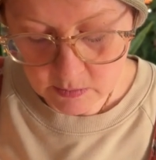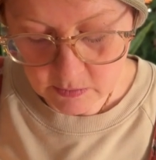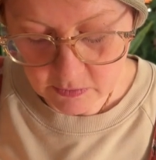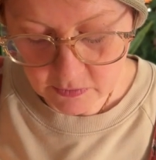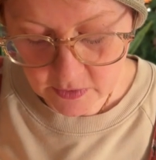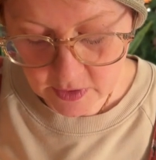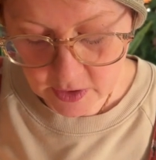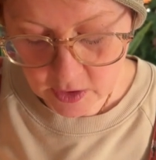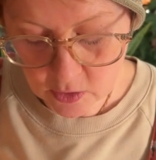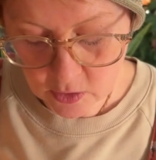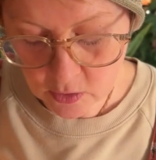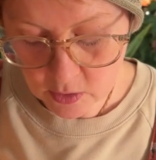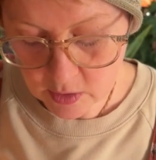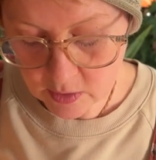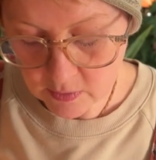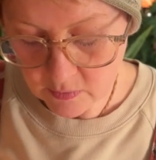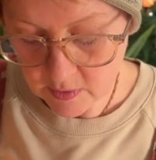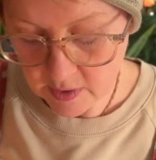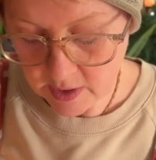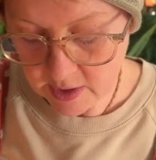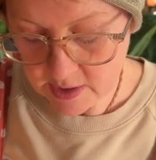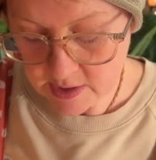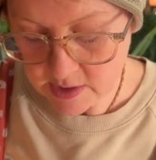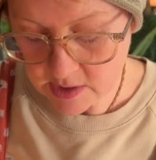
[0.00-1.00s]
figure of
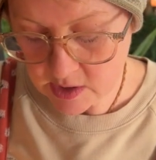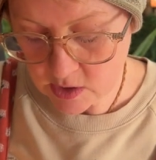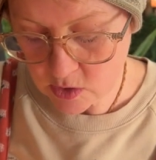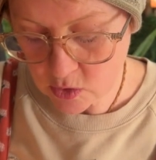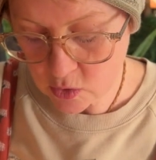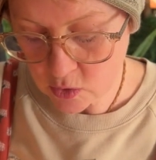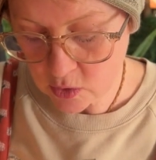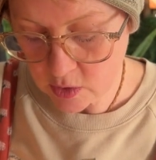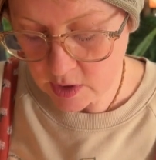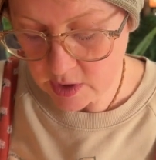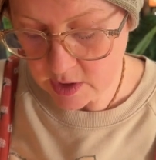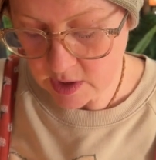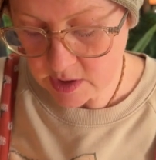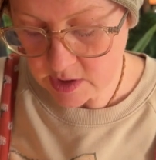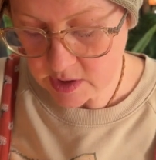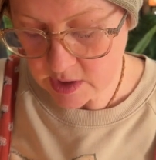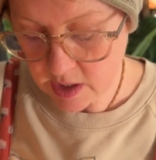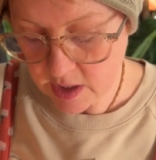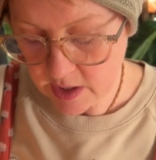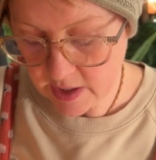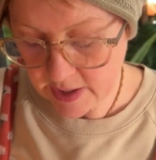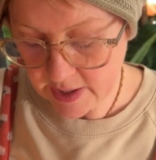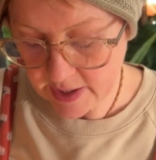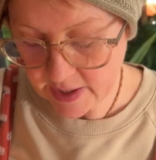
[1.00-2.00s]
the ancestor is
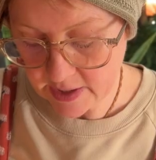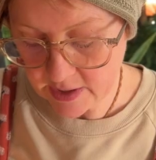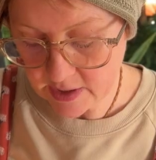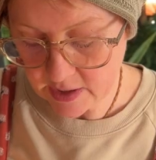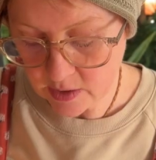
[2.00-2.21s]
clad